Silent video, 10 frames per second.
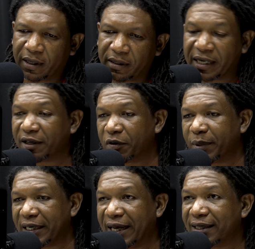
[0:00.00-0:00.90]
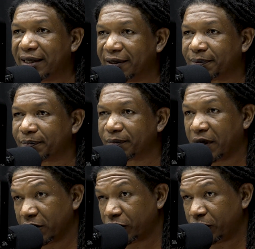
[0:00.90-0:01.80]
not everybody had that.
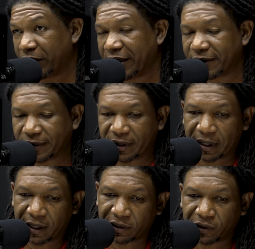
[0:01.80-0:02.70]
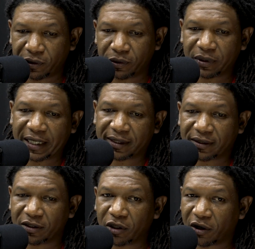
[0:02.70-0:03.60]
I also knew that. I also knew that
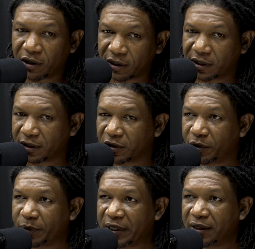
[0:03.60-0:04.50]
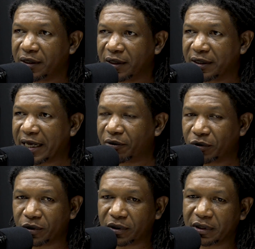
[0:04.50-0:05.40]
your uncle could be that
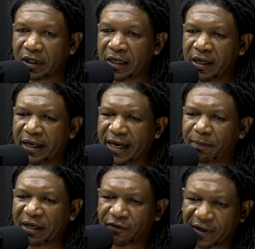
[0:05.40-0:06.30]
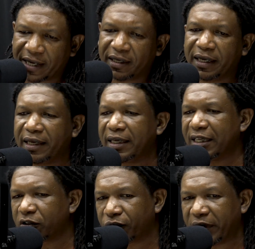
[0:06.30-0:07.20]
role. And my father and
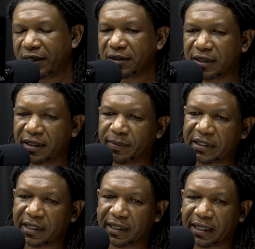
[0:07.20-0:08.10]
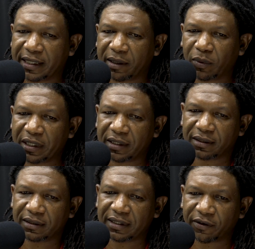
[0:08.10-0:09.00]
his friends, and let me say it like that, what he
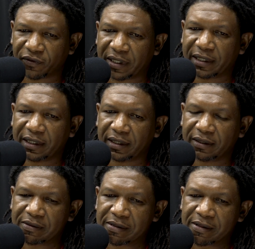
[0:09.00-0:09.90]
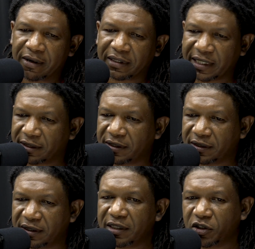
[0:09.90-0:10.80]
definitely did
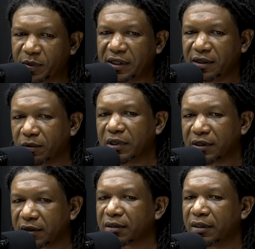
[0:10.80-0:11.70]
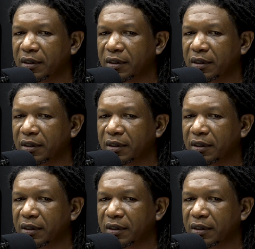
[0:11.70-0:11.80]
teach me was